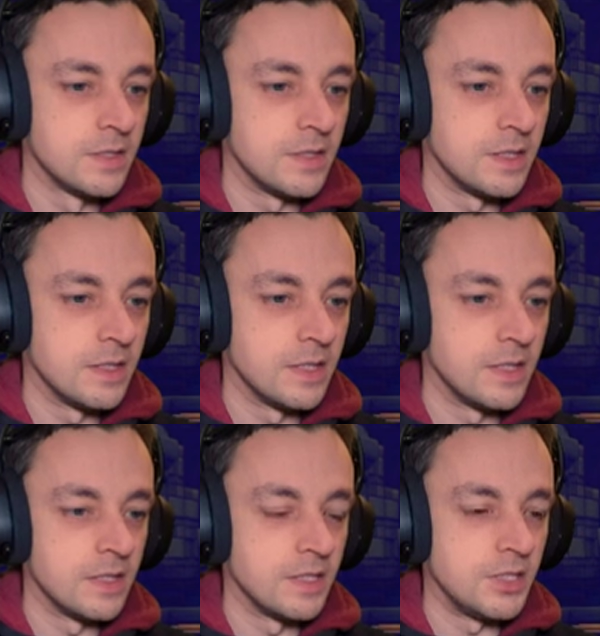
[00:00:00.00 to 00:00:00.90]

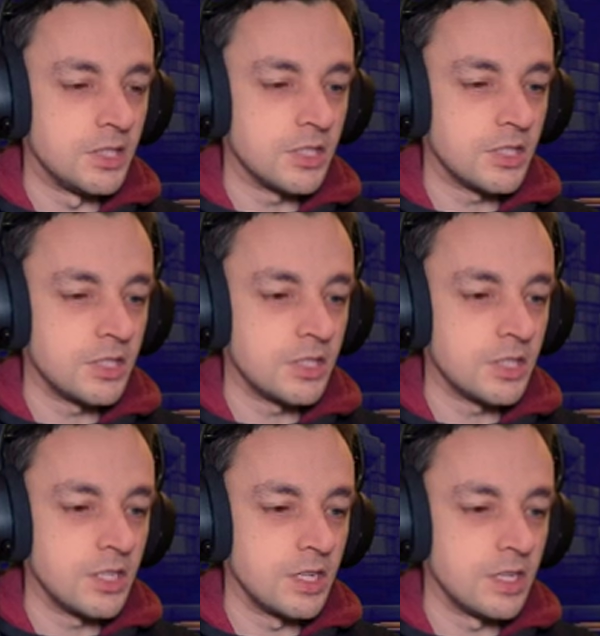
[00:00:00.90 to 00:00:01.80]
Uh,
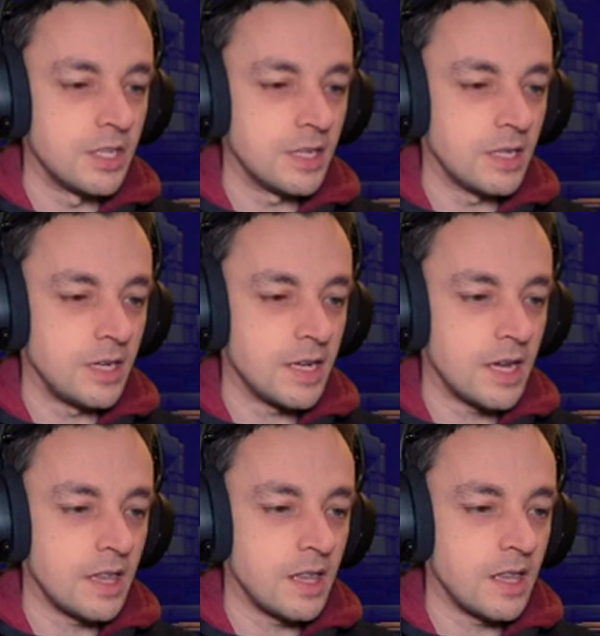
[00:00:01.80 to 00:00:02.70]
just uh, like
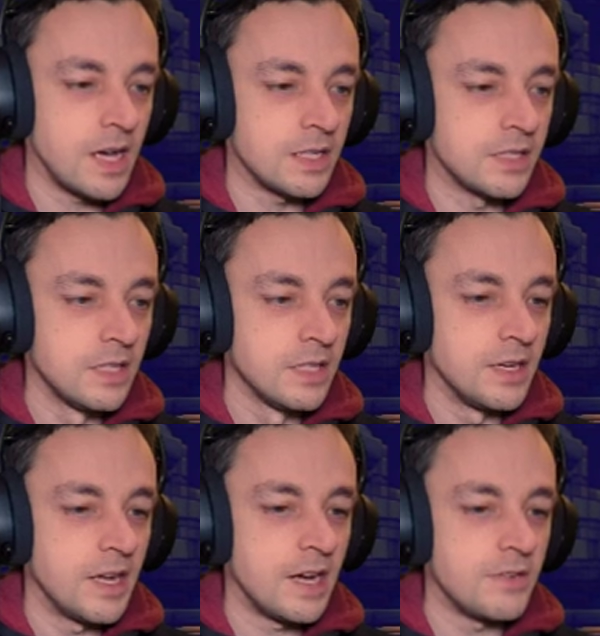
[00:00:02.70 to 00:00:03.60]
that.
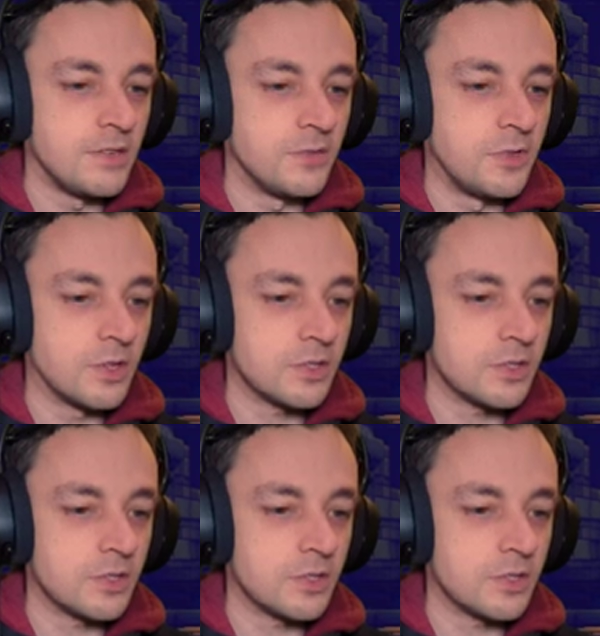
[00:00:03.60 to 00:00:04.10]
Now you've got